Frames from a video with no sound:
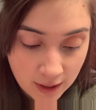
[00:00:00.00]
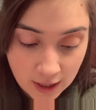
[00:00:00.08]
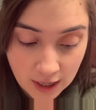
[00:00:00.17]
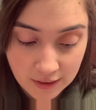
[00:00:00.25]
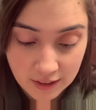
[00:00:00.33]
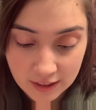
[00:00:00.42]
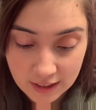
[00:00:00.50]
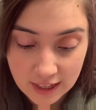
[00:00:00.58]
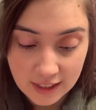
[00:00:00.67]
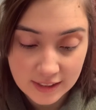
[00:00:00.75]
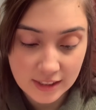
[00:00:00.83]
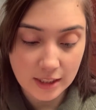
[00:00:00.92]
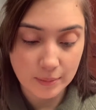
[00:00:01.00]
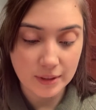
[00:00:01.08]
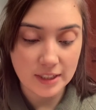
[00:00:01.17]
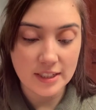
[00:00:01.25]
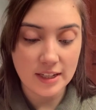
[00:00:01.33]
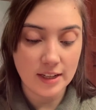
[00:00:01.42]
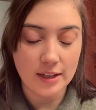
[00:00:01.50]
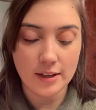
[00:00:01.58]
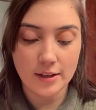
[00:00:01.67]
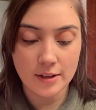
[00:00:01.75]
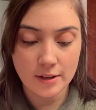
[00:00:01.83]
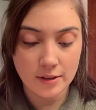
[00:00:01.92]
And then next I'm gonna
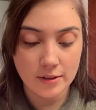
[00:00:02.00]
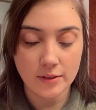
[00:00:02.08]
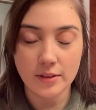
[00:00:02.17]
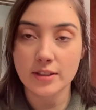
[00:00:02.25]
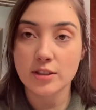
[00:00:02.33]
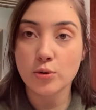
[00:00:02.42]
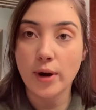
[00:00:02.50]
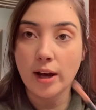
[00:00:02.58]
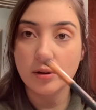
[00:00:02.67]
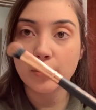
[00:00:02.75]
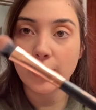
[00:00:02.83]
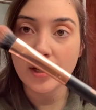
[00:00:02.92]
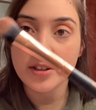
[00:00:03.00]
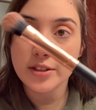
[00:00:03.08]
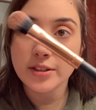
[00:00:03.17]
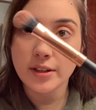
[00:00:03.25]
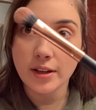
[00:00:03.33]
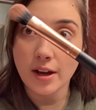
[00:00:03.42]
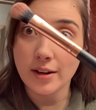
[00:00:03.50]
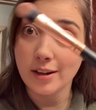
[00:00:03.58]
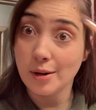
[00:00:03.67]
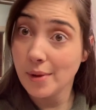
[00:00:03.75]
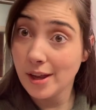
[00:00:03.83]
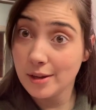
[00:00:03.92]
take this crown brush. I got it in
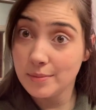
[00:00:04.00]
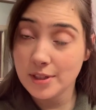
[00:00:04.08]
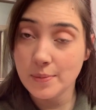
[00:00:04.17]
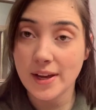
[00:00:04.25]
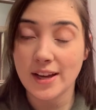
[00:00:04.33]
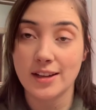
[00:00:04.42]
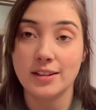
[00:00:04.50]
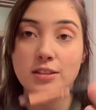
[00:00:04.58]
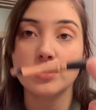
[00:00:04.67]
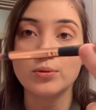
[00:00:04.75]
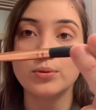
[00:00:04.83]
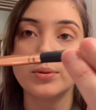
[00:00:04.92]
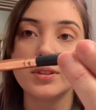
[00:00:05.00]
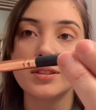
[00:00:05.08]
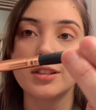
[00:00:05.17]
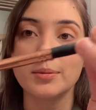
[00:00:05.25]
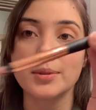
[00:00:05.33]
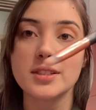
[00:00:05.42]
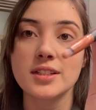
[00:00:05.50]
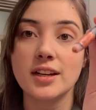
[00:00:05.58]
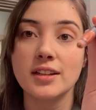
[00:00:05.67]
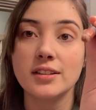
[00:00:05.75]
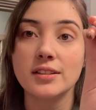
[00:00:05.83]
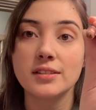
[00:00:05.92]
my Ipsy bag. It's cool, it's
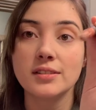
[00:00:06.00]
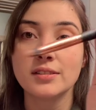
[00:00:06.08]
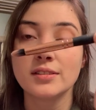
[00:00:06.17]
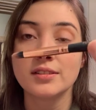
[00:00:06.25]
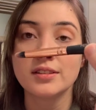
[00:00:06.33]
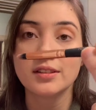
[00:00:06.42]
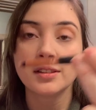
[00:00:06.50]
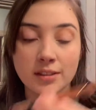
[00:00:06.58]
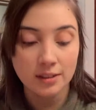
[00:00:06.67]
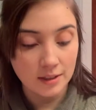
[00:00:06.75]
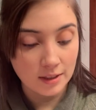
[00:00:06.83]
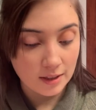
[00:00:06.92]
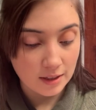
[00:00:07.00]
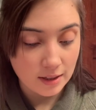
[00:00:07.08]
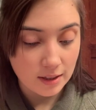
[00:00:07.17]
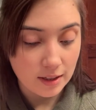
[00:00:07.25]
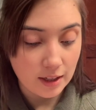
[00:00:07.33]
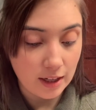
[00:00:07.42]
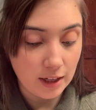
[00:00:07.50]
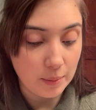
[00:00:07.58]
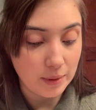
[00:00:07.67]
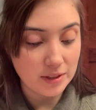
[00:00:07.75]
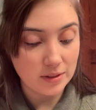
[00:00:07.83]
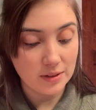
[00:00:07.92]
double-sided. And I'm
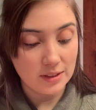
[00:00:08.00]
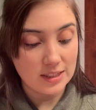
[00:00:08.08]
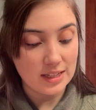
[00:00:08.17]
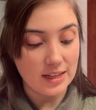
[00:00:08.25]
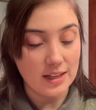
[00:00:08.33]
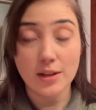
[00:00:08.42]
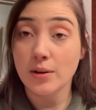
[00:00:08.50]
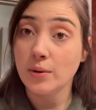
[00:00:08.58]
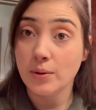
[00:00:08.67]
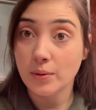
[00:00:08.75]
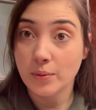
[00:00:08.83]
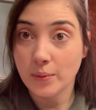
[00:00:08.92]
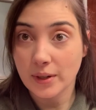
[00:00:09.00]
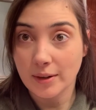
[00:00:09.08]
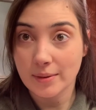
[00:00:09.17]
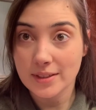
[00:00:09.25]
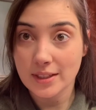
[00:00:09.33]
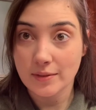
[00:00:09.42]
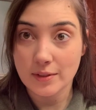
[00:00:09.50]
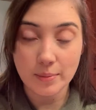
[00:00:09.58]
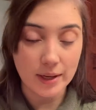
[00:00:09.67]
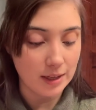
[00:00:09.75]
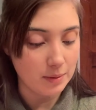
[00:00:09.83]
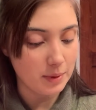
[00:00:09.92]
also gonna take what I received in
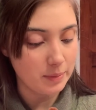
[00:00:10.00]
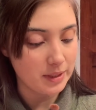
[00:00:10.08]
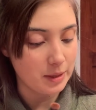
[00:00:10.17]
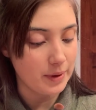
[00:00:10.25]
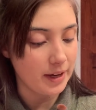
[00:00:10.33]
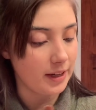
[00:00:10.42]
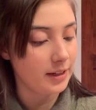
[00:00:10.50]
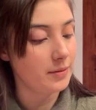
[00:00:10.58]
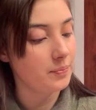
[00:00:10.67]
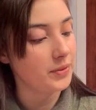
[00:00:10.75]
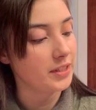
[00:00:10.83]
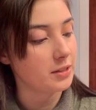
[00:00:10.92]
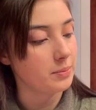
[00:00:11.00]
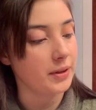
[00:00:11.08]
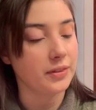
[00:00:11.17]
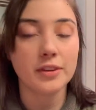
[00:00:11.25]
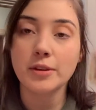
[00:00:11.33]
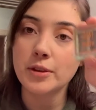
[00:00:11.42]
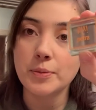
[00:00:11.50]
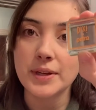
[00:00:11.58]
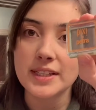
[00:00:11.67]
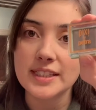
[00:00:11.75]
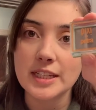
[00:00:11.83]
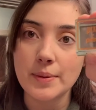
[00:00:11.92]
my Ipsy bag this month, the
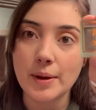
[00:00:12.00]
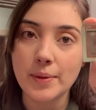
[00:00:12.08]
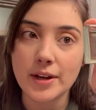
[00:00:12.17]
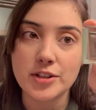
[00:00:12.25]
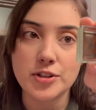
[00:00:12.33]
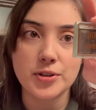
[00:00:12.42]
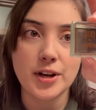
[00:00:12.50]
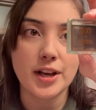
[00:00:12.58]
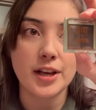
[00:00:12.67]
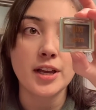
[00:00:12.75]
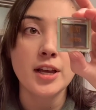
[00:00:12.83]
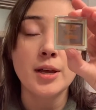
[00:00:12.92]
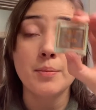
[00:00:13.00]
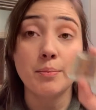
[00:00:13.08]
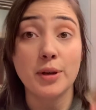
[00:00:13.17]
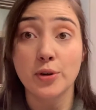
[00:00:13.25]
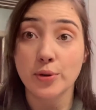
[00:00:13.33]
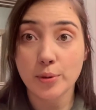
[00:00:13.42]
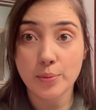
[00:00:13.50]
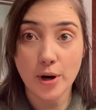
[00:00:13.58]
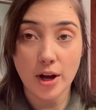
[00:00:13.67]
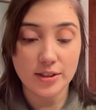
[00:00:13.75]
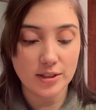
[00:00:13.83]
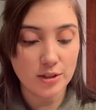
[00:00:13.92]
Pixie by Petra Mineral
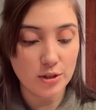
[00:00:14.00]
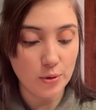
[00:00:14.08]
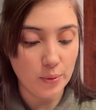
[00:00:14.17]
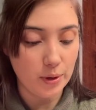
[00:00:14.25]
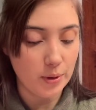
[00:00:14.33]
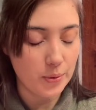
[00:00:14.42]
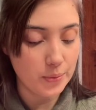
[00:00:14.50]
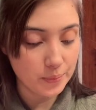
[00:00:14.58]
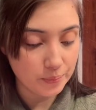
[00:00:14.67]
Bronze Duo.